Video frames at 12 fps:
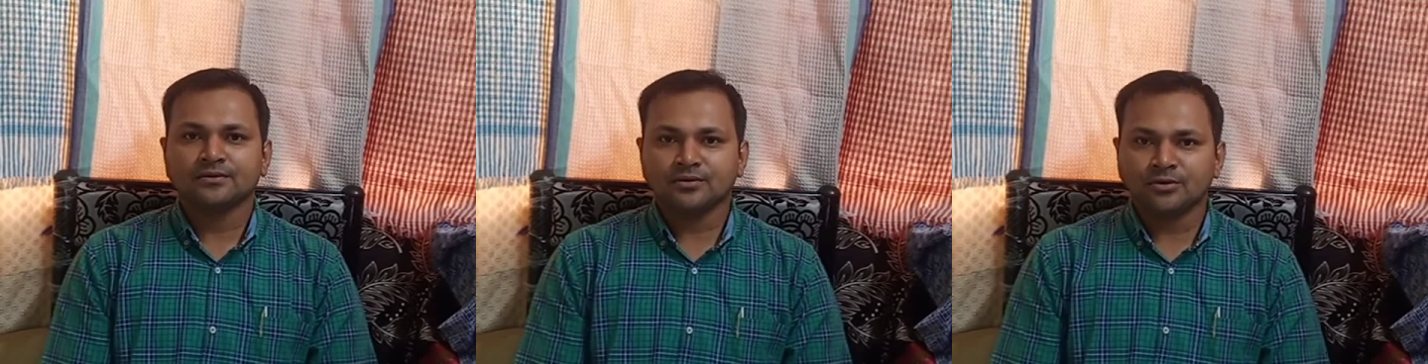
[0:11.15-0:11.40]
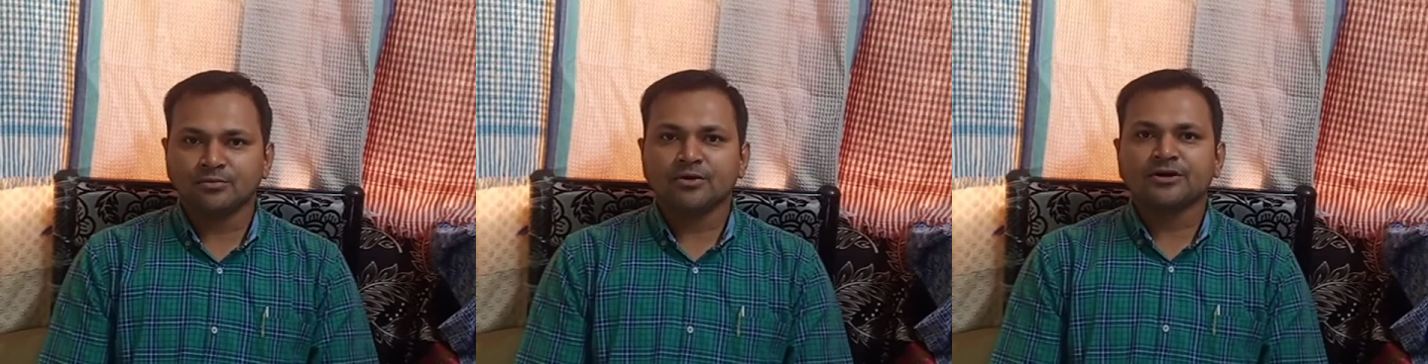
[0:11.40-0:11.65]

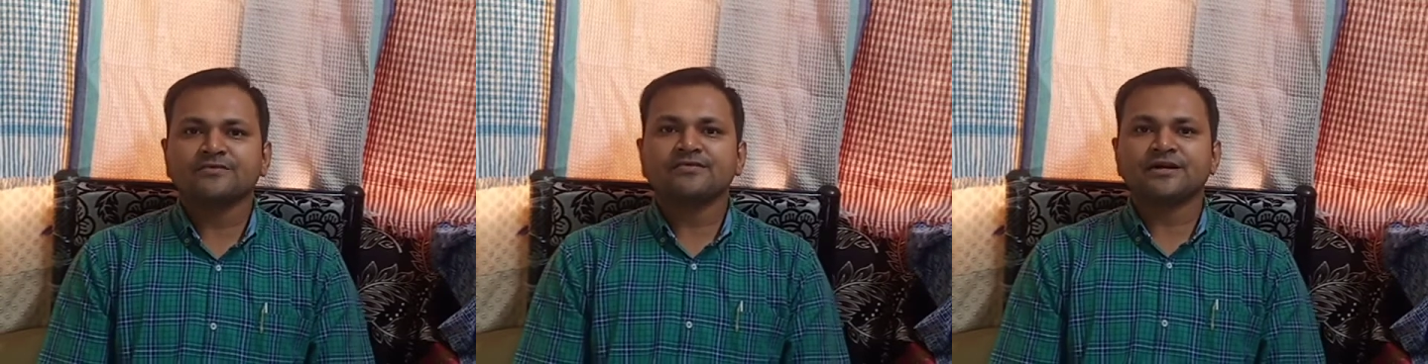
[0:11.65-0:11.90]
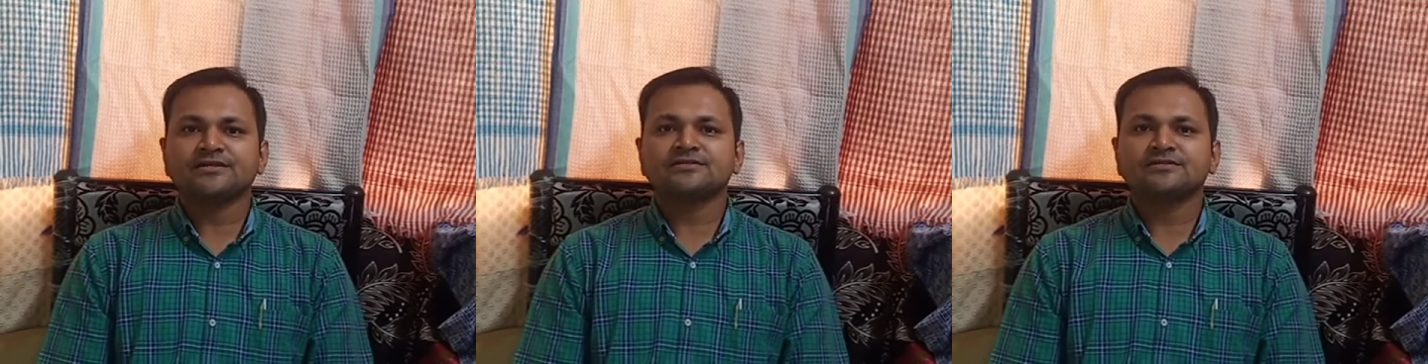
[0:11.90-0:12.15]
Good morning,
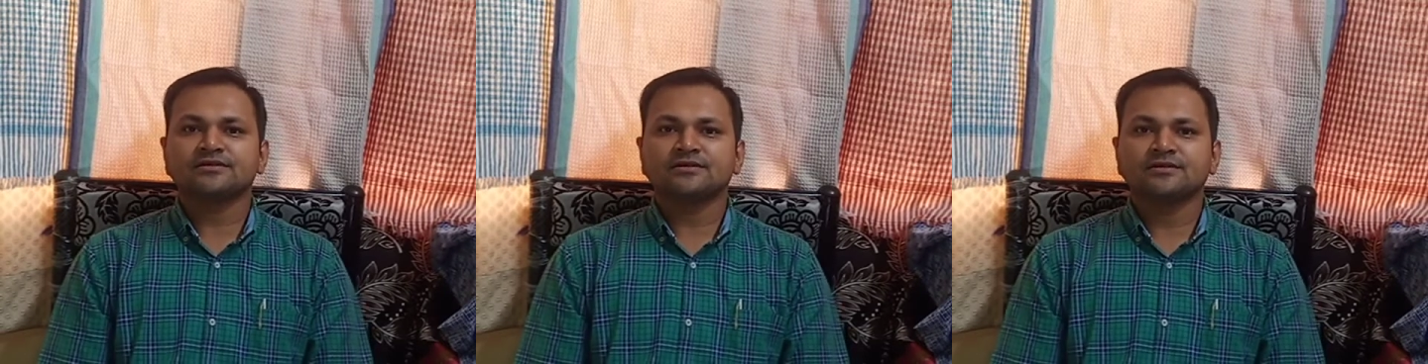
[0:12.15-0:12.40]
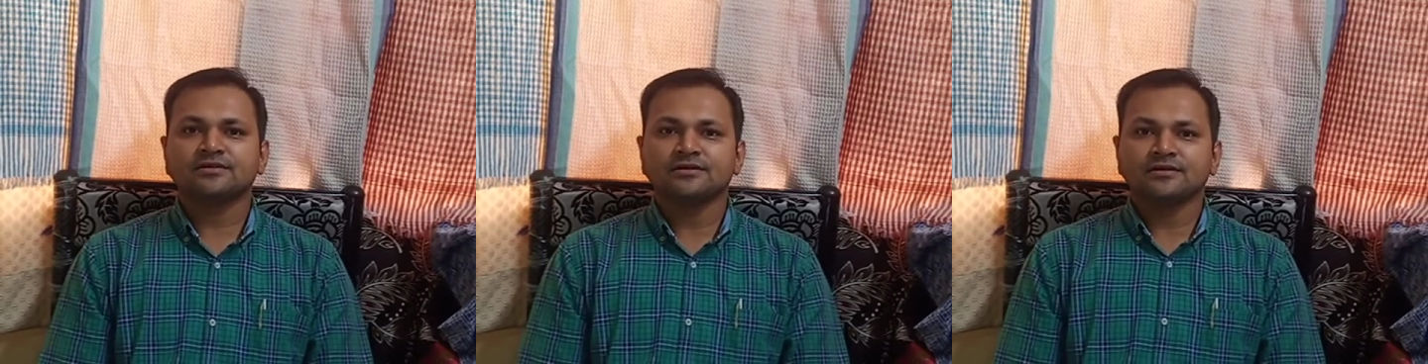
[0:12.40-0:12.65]
friends.
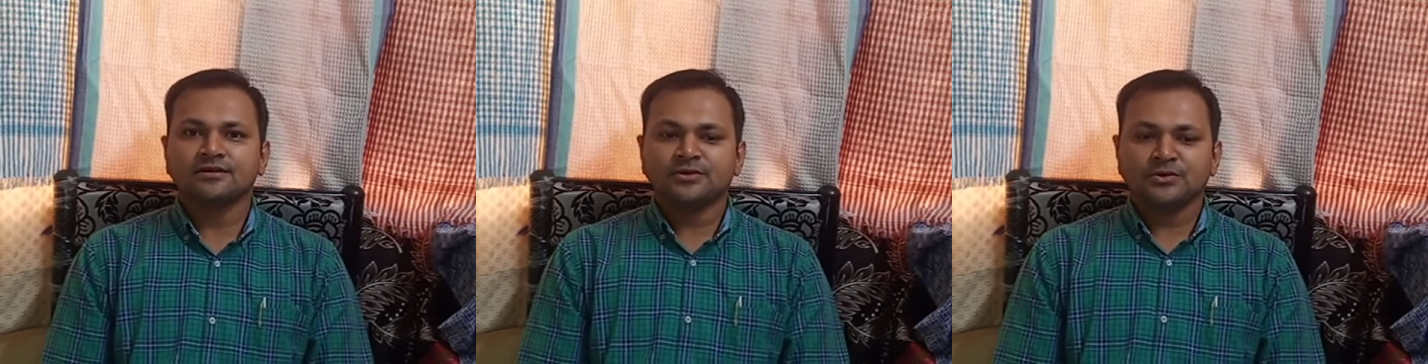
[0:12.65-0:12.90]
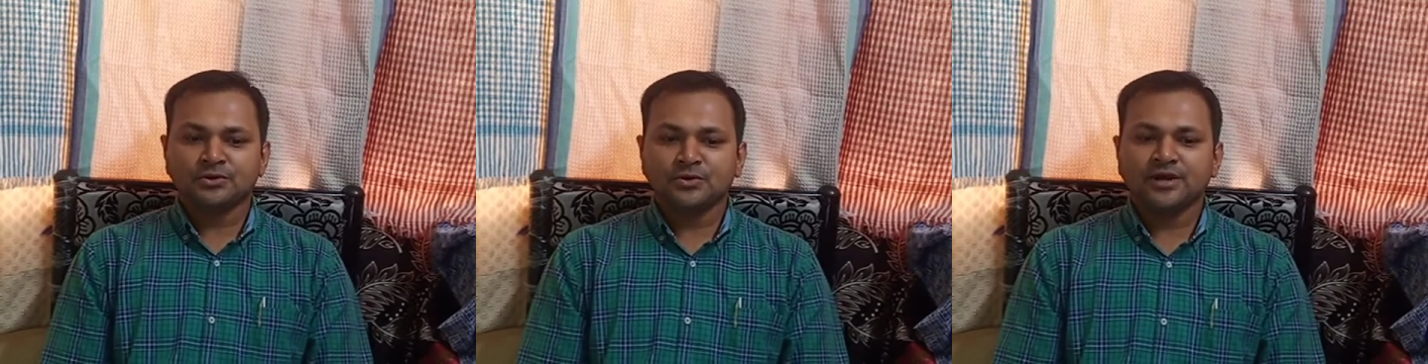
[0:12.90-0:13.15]

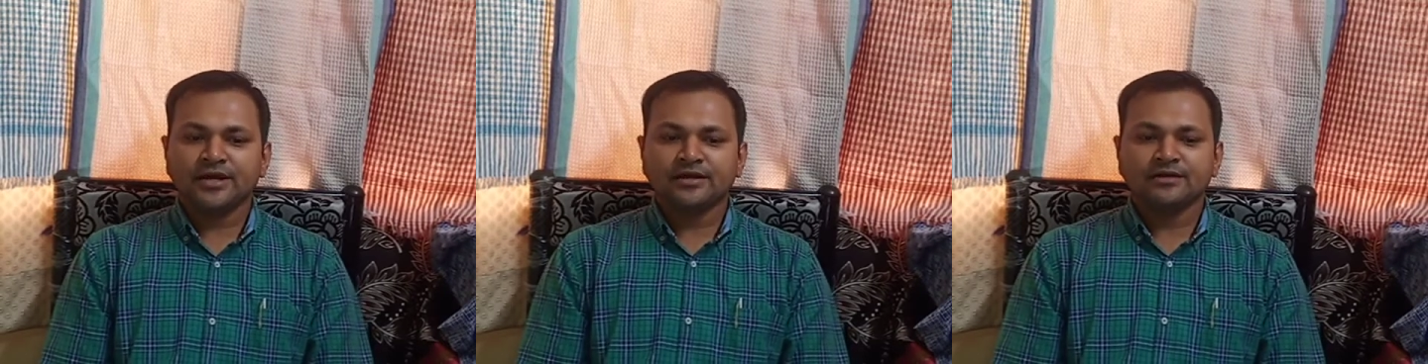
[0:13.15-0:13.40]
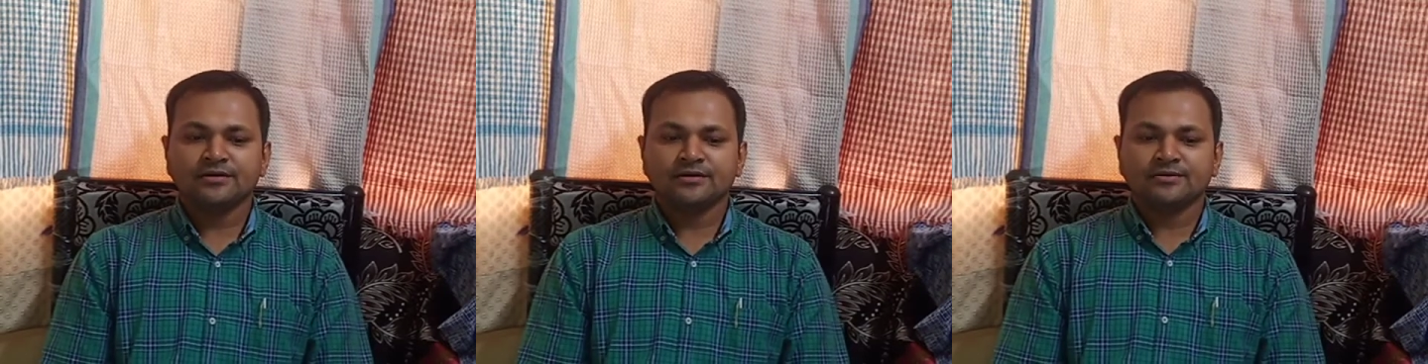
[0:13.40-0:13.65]
Today
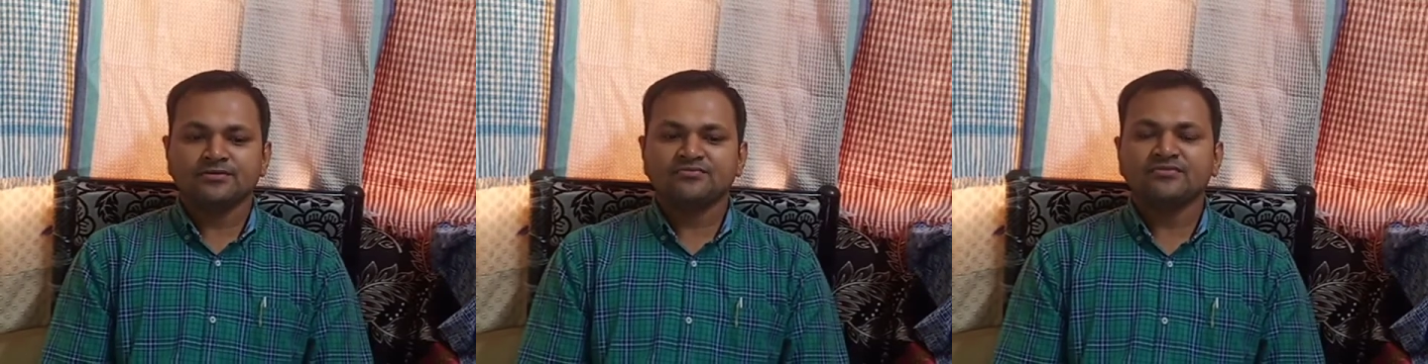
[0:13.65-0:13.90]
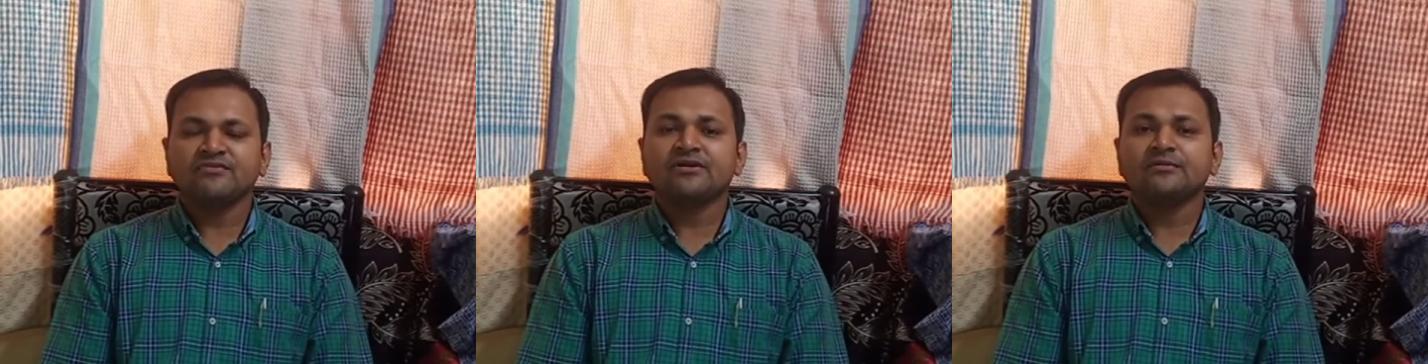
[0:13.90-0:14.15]

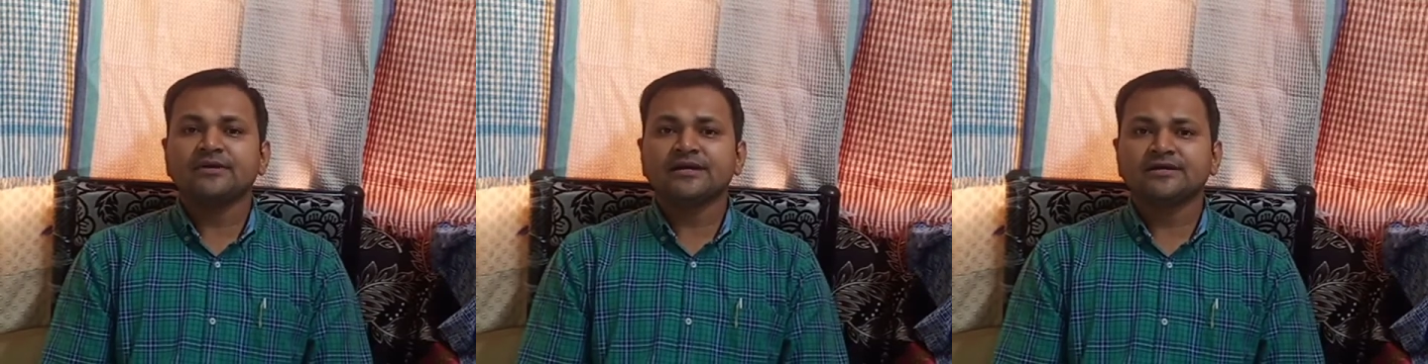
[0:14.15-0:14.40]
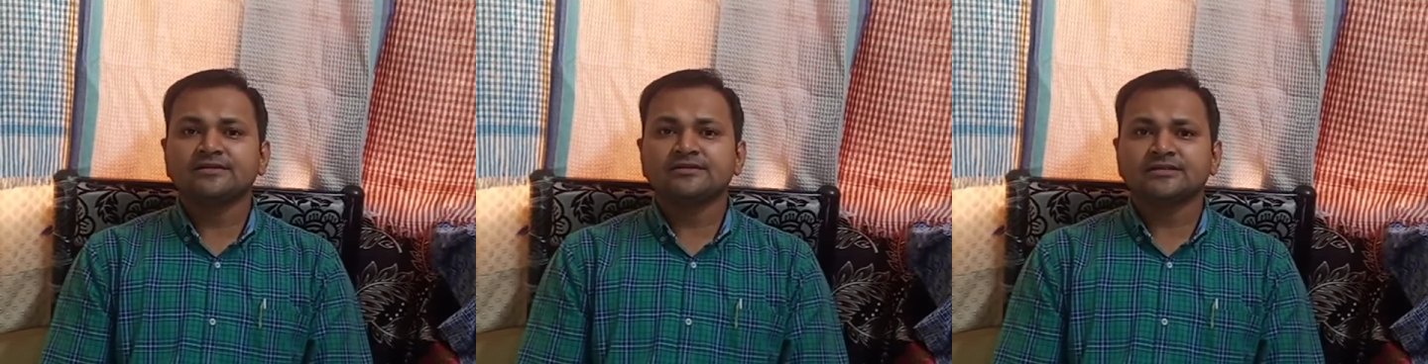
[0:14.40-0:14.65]
we will
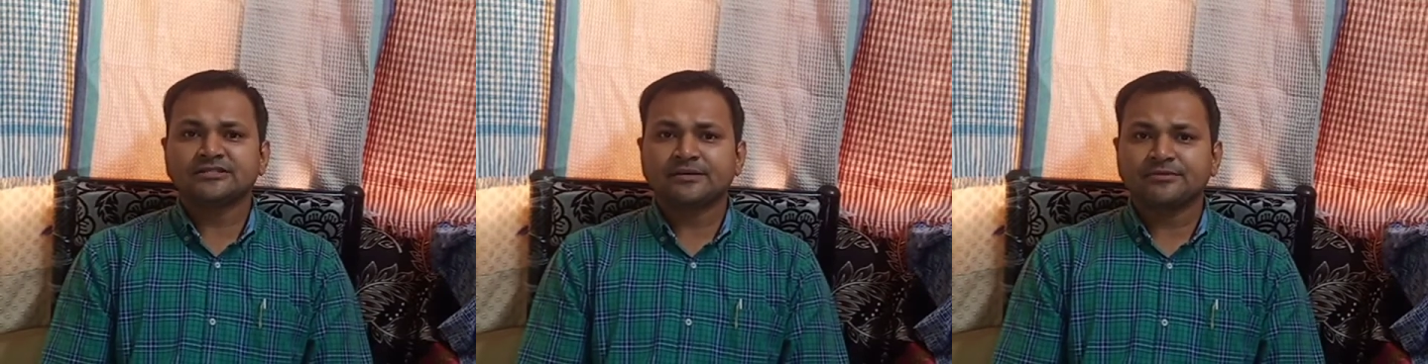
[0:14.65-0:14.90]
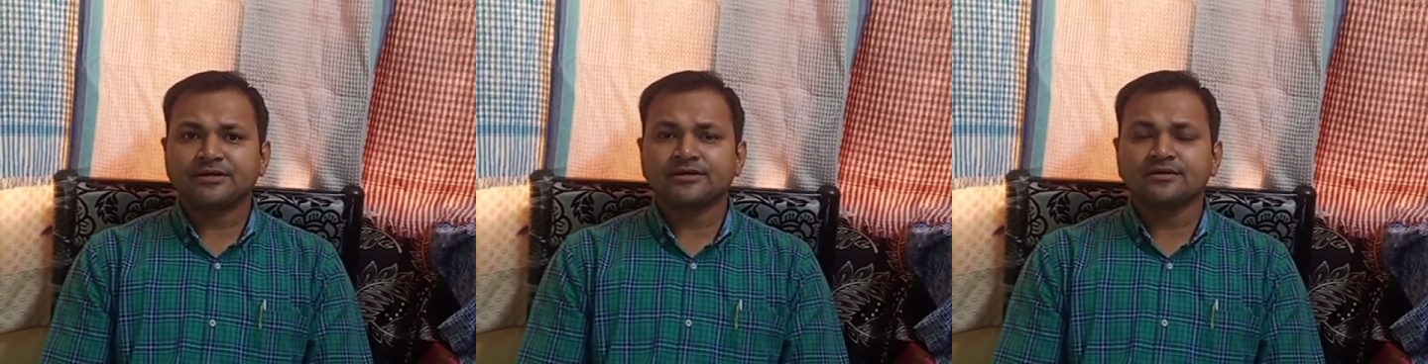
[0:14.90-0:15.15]
begin the
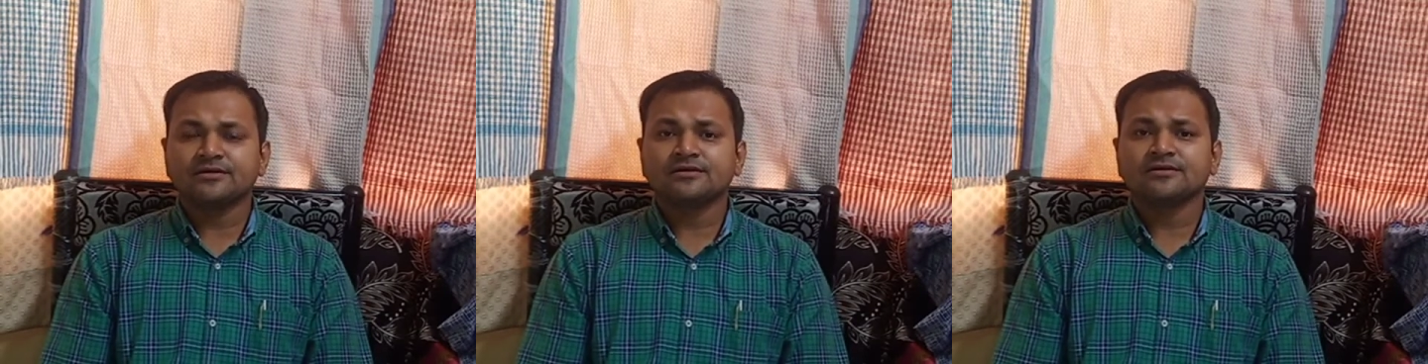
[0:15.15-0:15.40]
chapter